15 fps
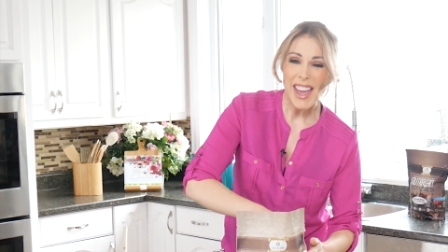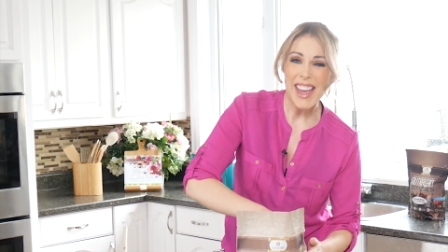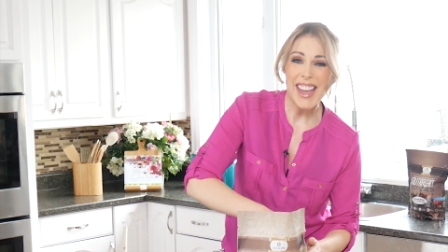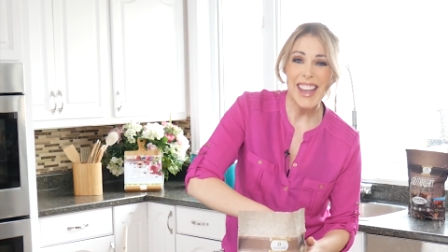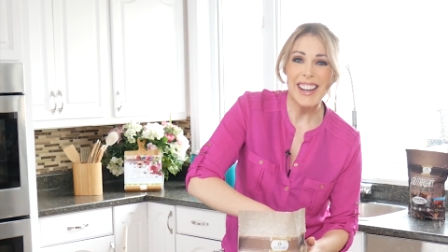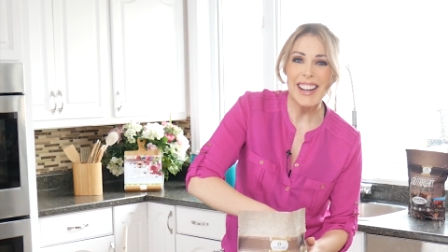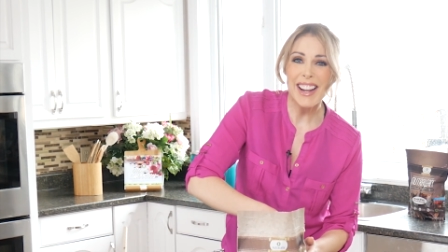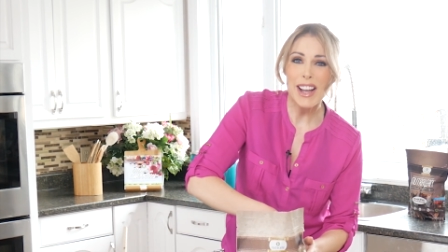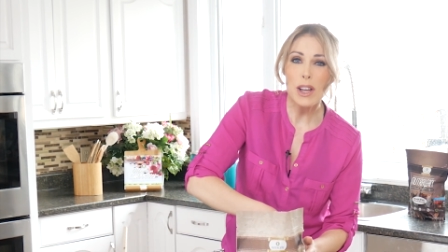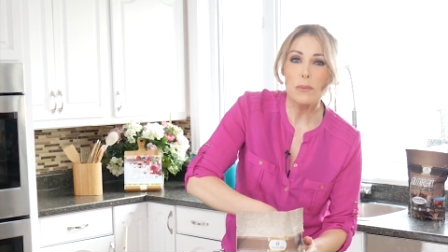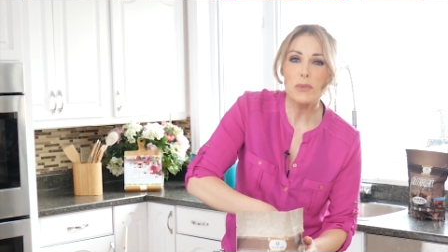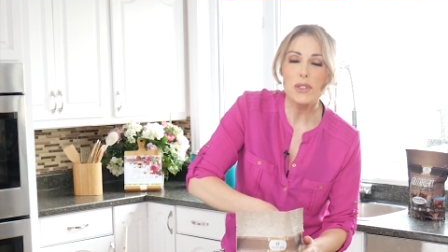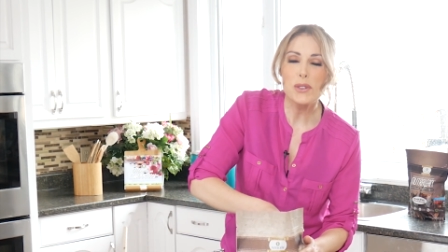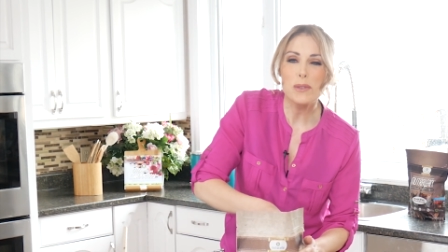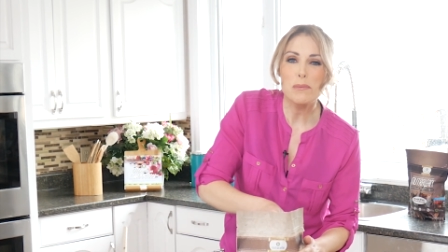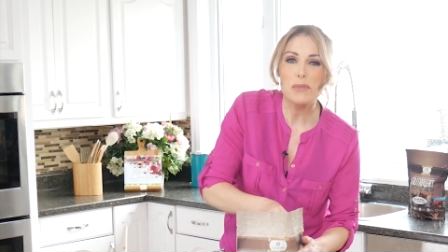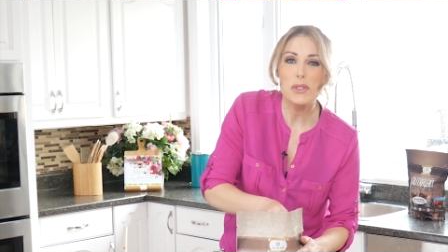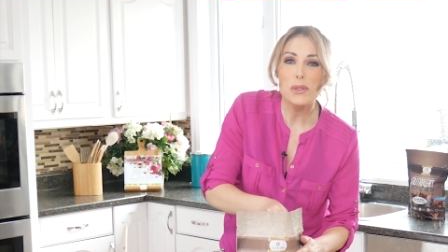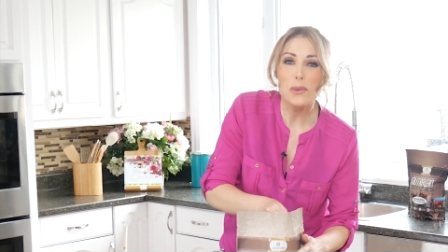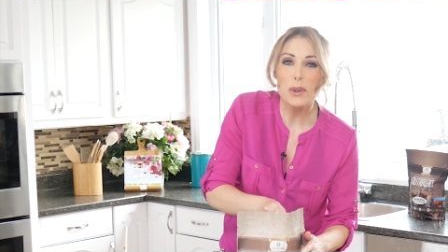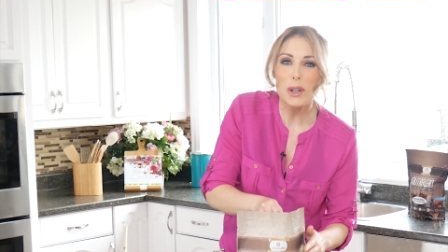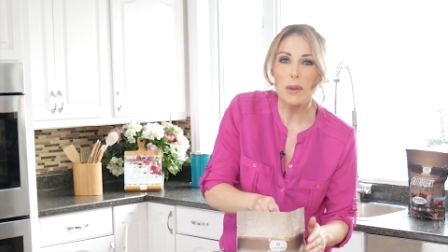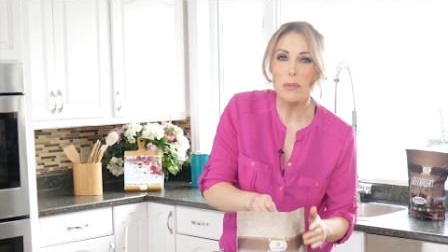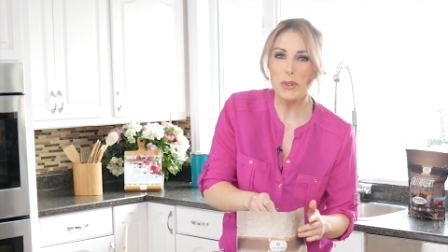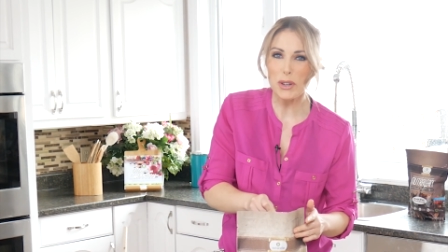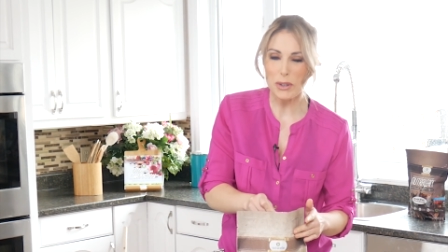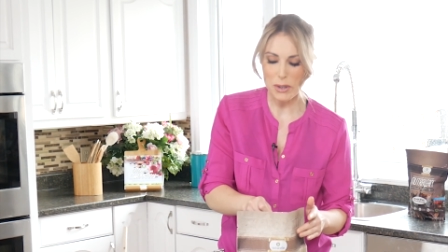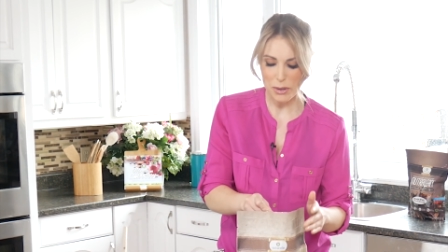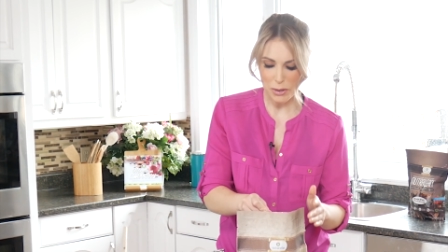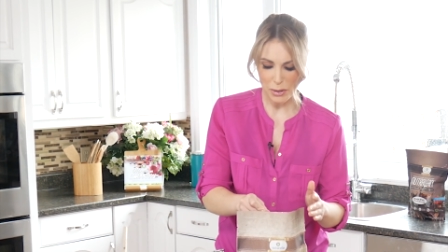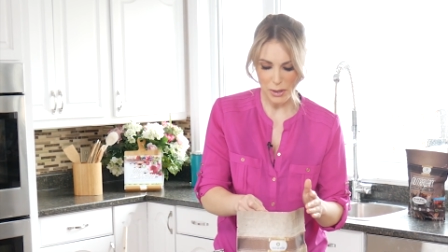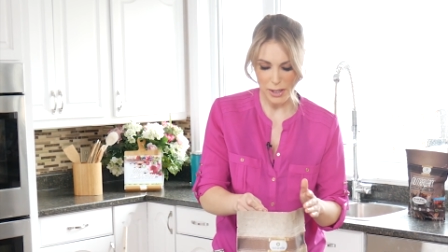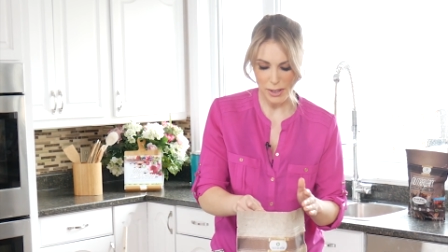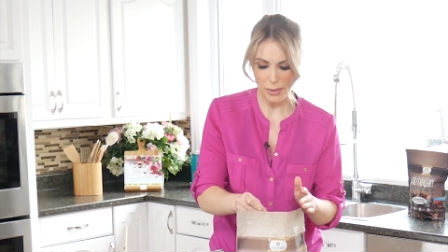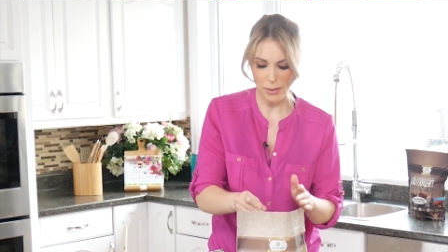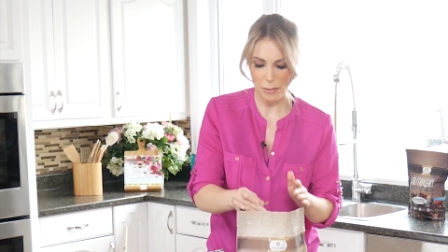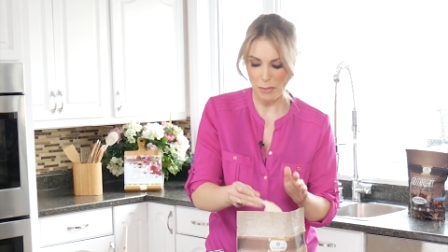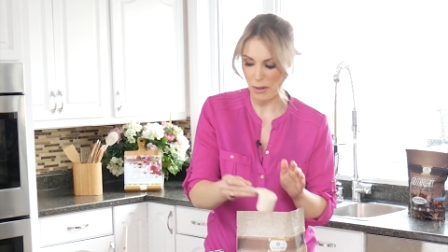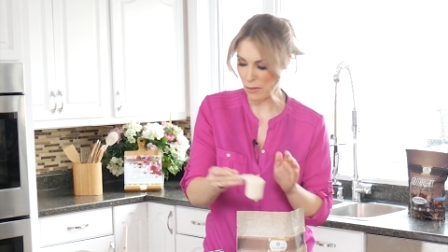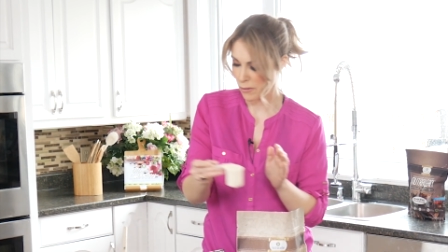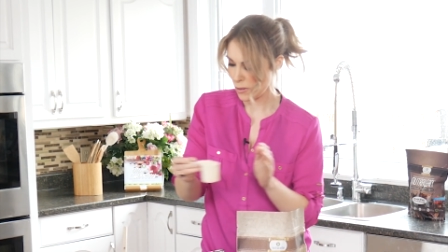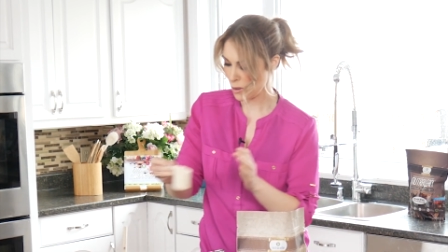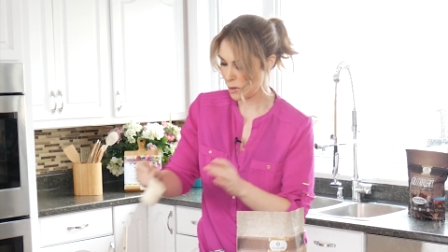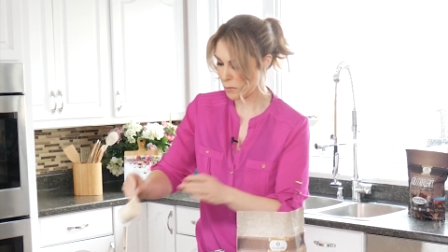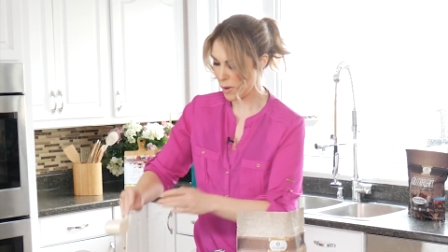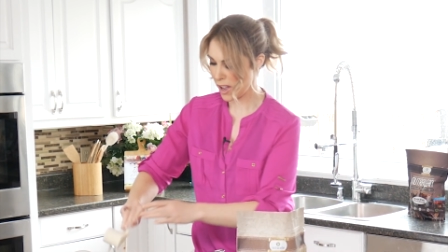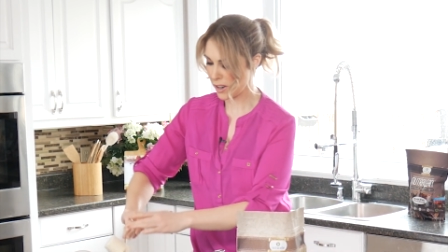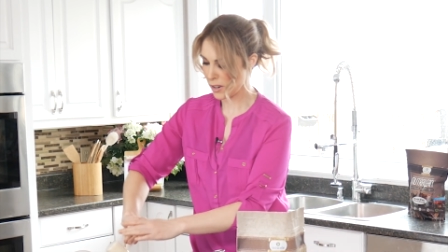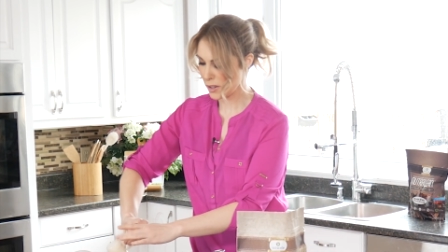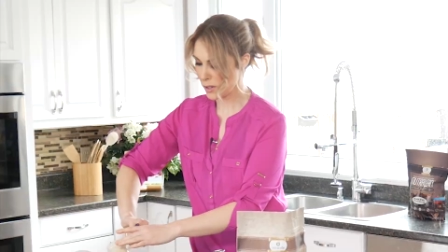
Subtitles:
and it helps you absorb your nutrients from your food better.